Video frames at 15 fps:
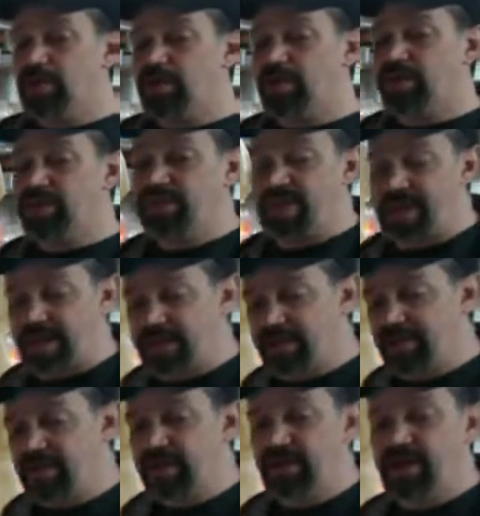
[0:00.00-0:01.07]

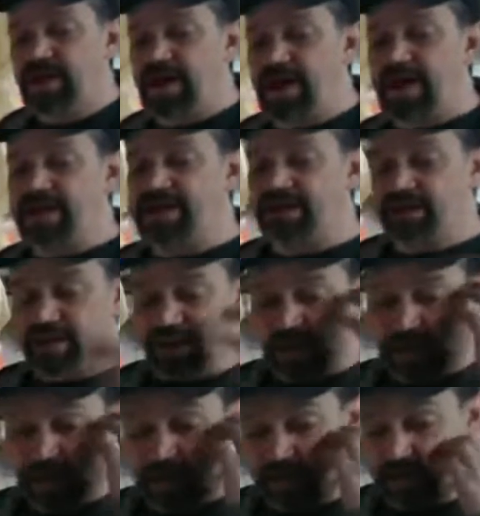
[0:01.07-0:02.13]
then I can
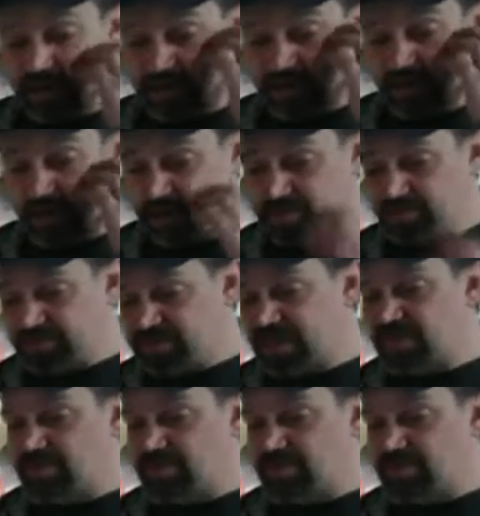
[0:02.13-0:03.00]
save